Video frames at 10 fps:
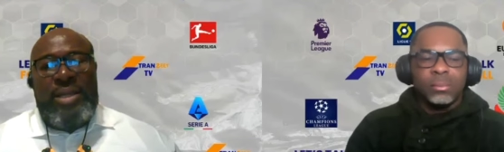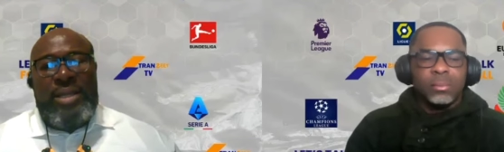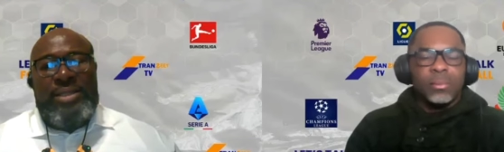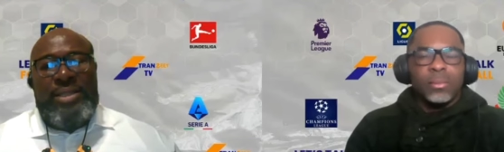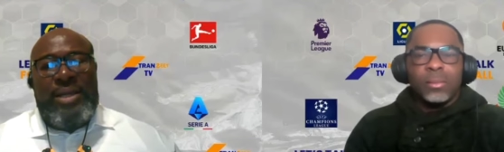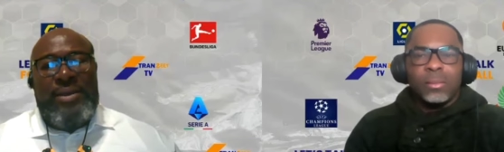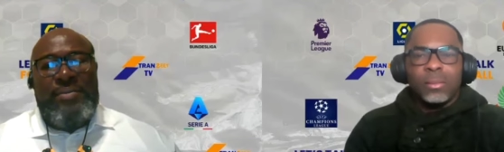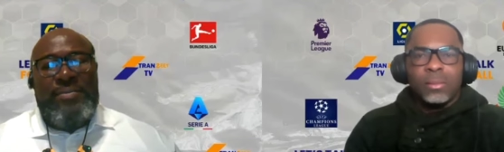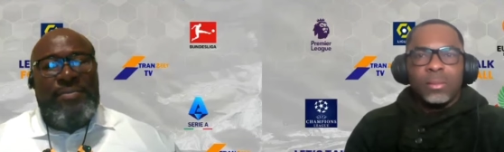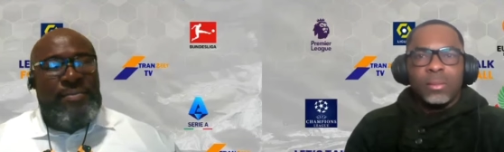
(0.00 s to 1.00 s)
Speaker 1: that's
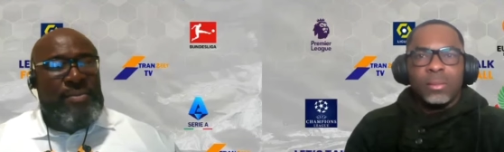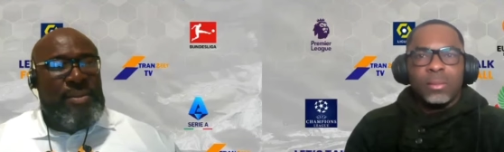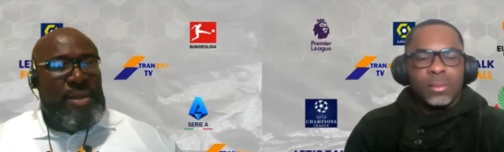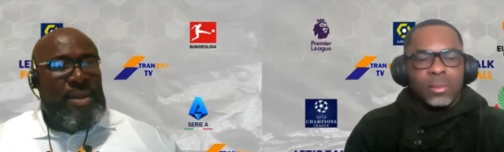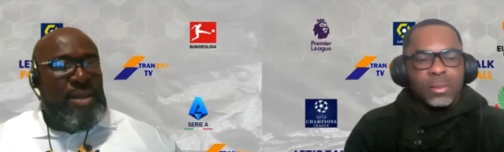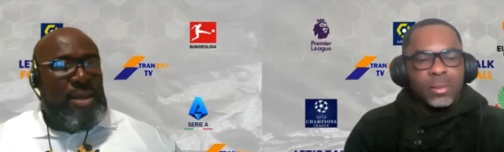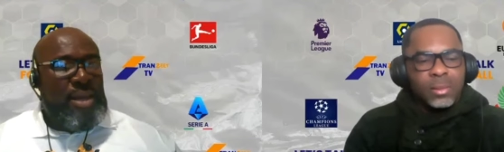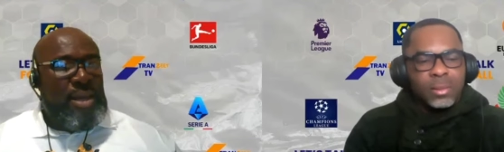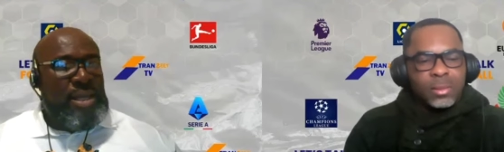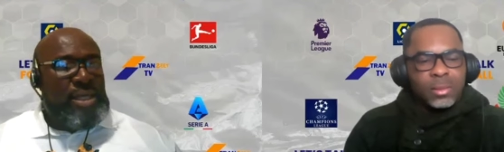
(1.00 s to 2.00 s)
um,
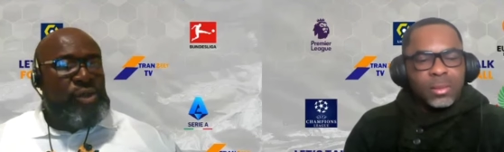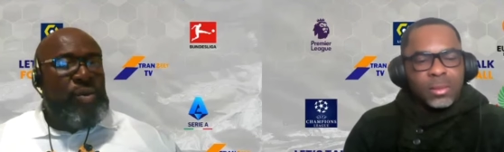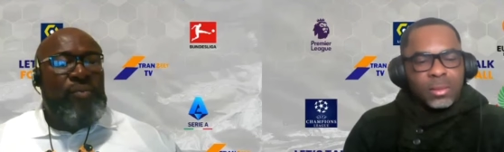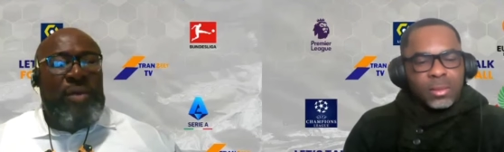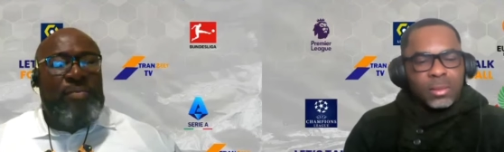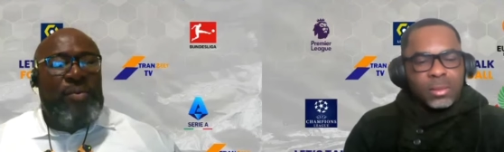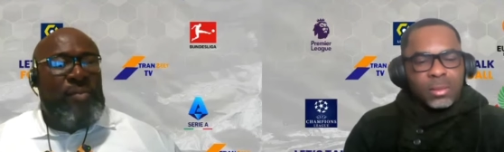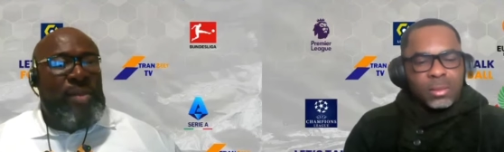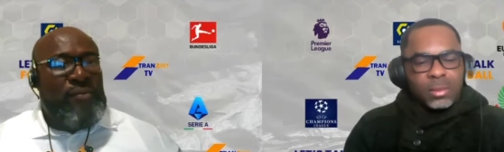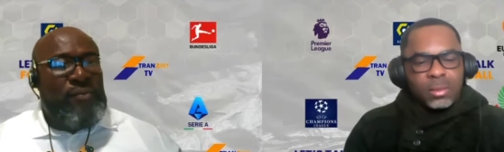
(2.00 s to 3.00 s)
uh, there's room for
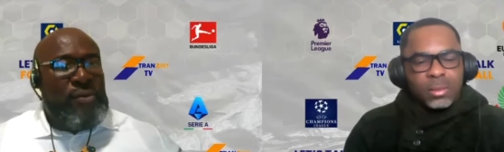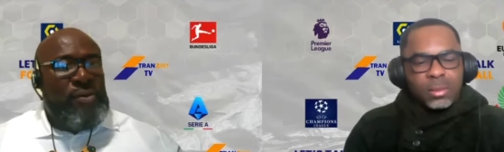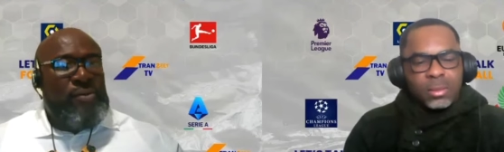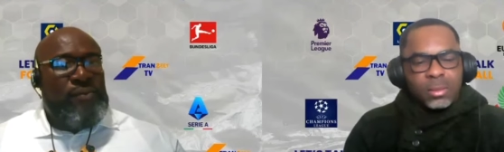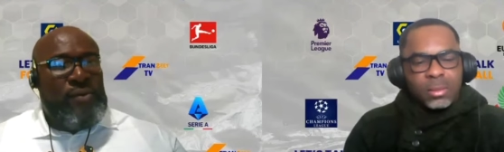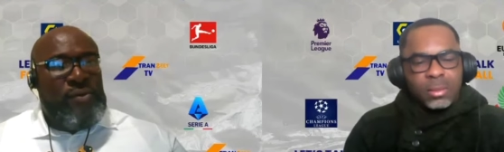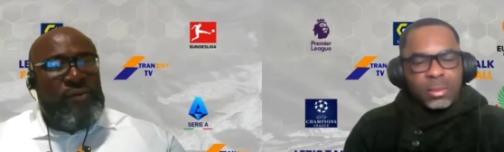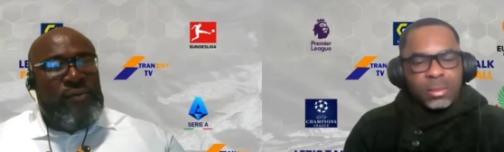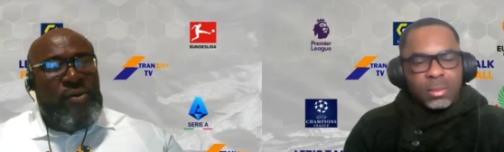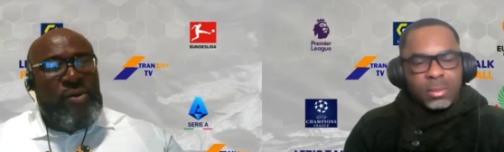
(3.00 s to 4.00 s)
improvement for
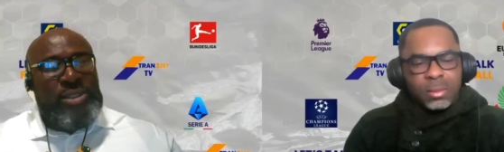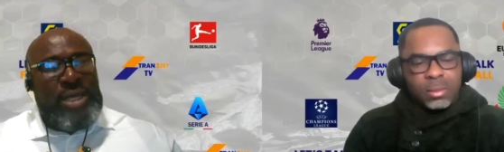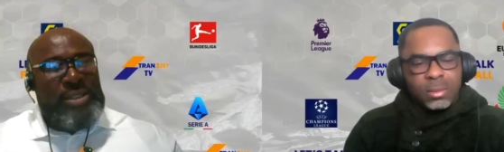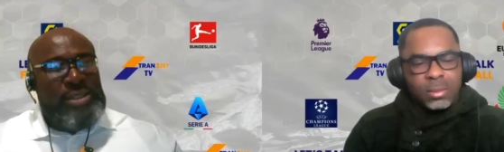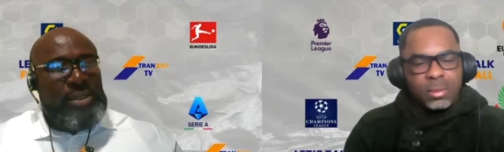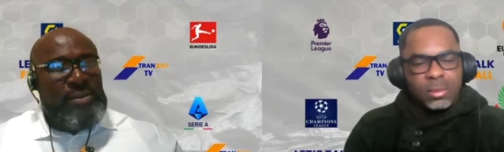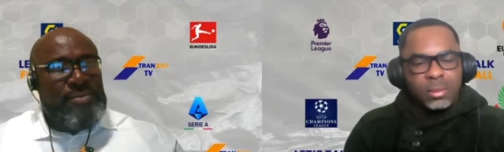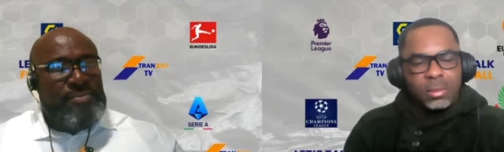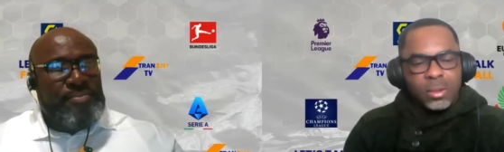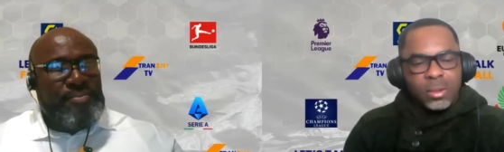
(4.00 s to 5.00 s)
for for
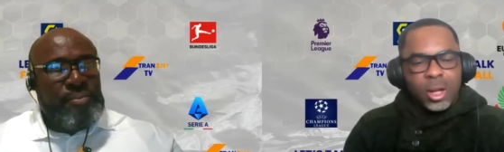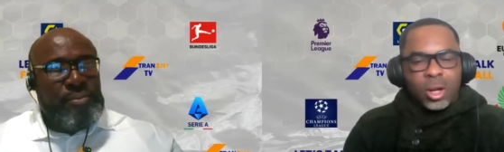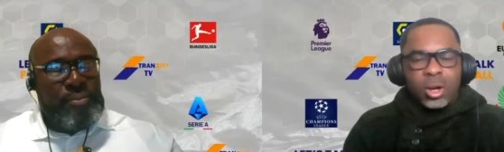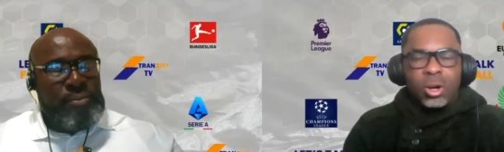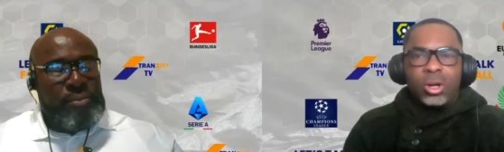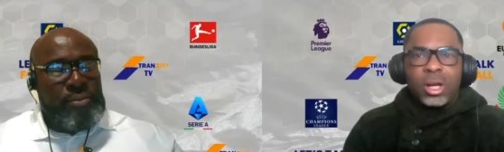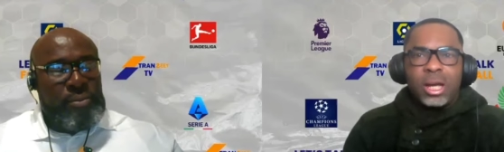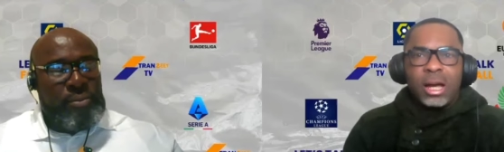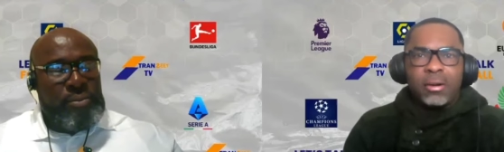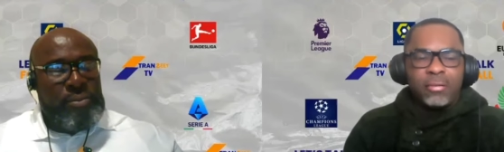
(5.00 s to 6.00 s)
Jackson.
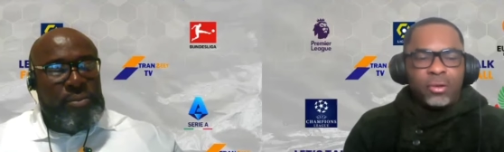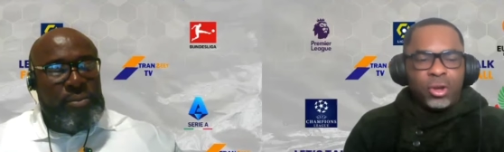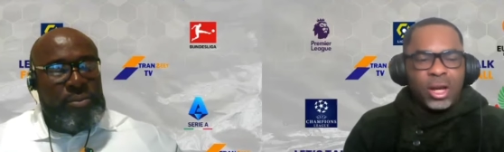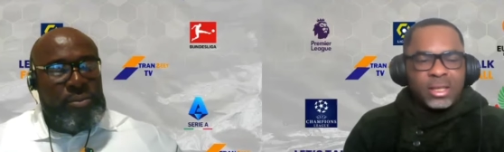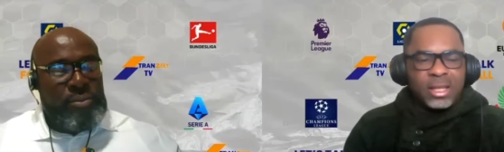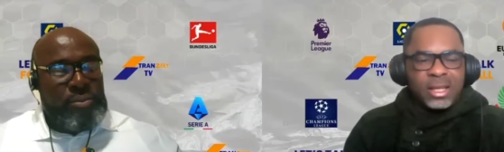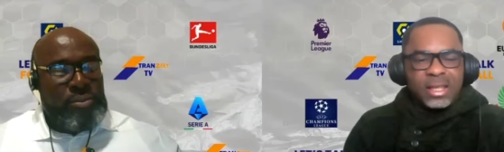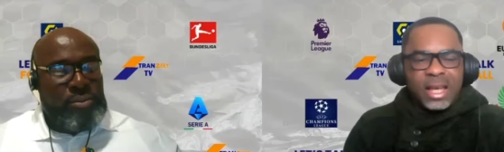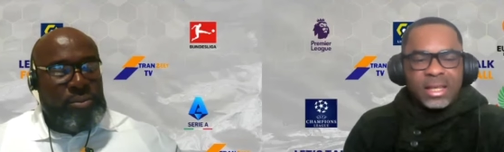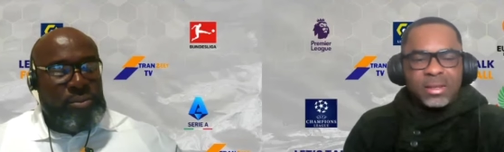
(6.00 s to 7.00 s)
Speaker 2: Okay, our viewer,
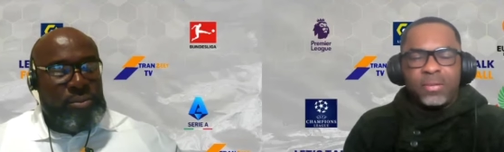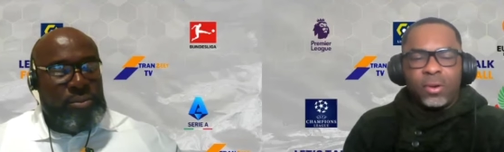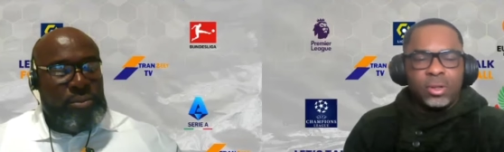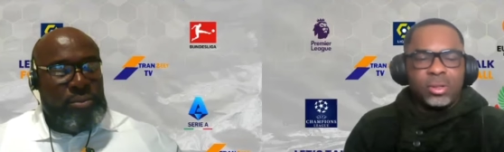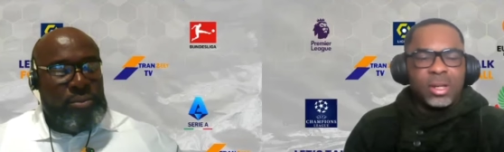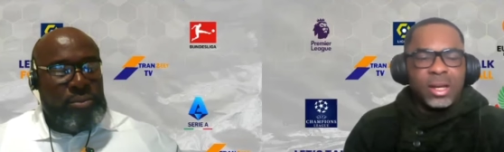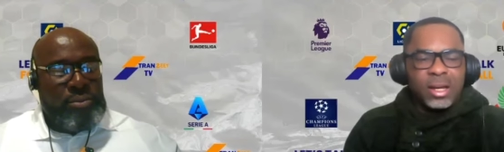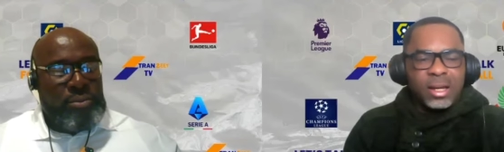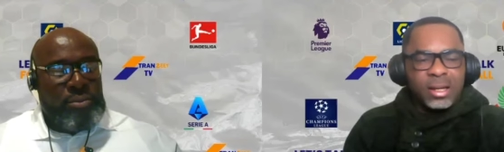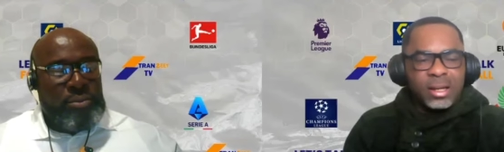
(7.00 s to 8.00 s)
the 34th
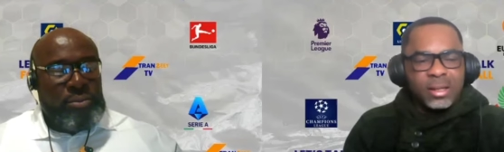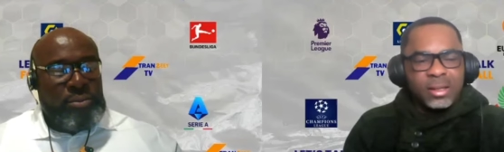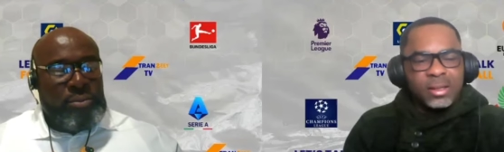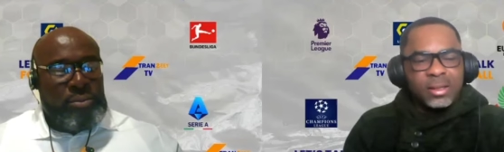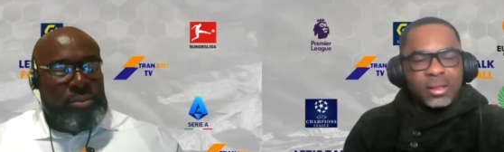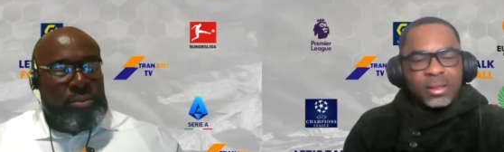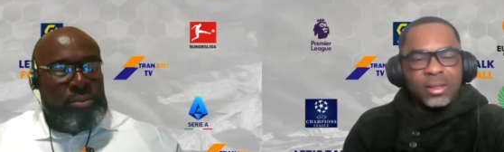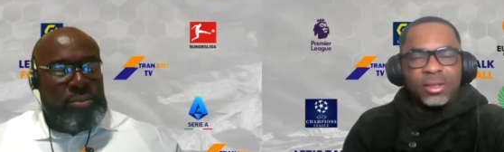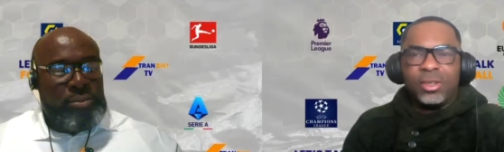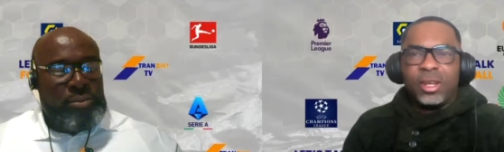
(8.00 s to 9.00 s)
uh,
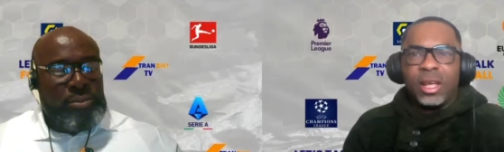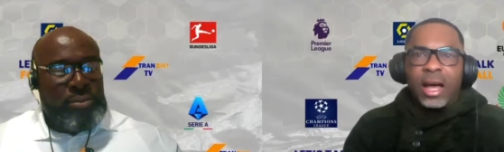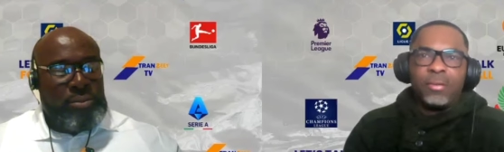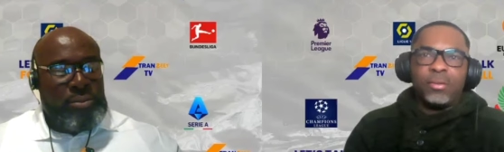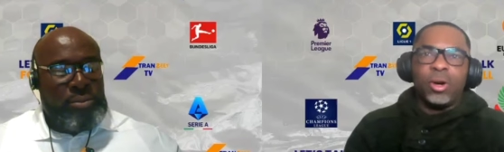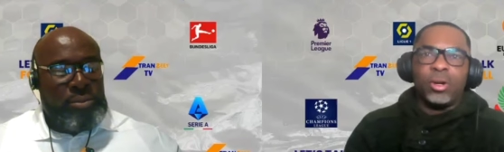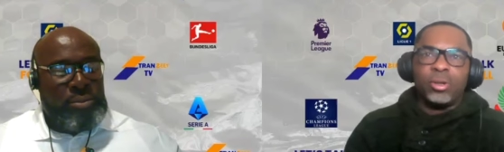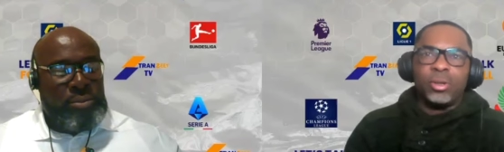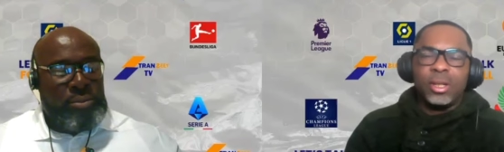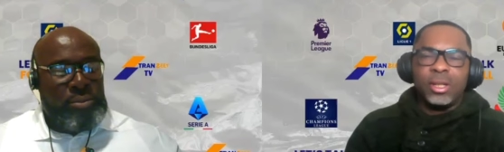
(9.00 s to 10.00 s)

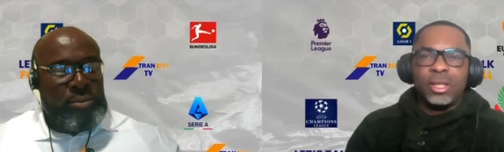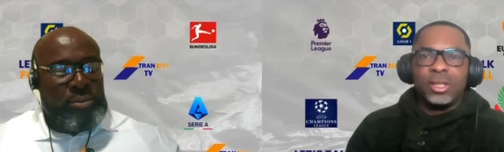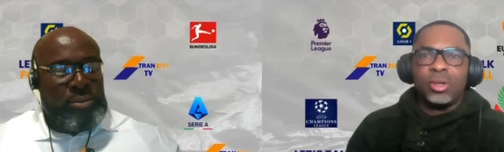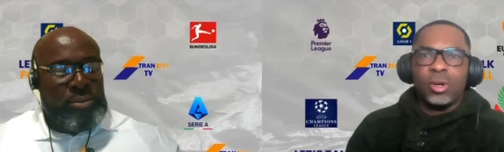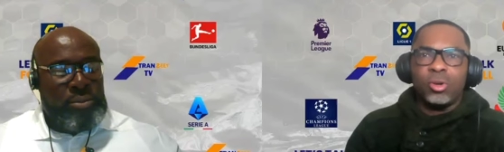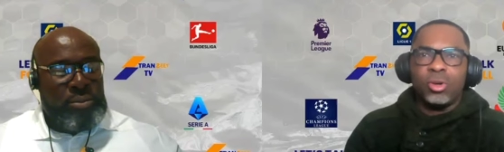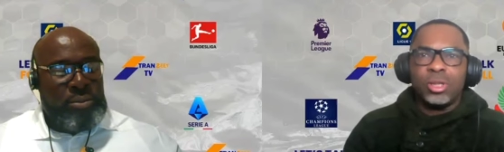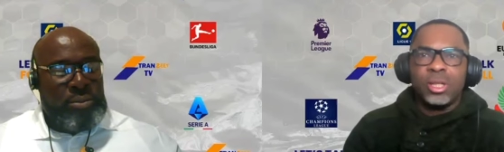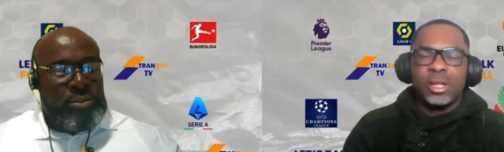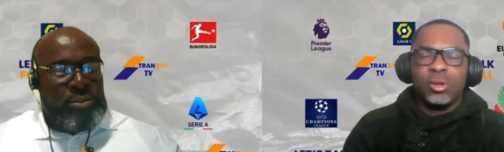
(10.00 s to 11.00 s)
AFCON edition
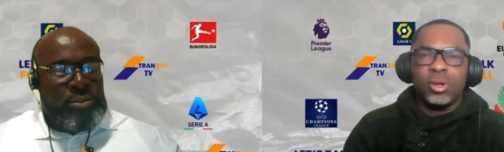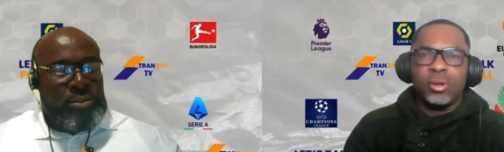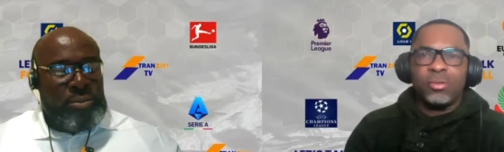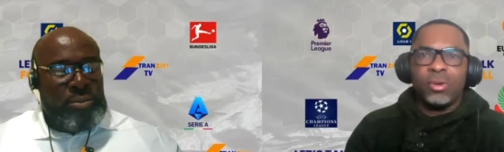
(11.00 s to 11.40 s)
hosting in Cote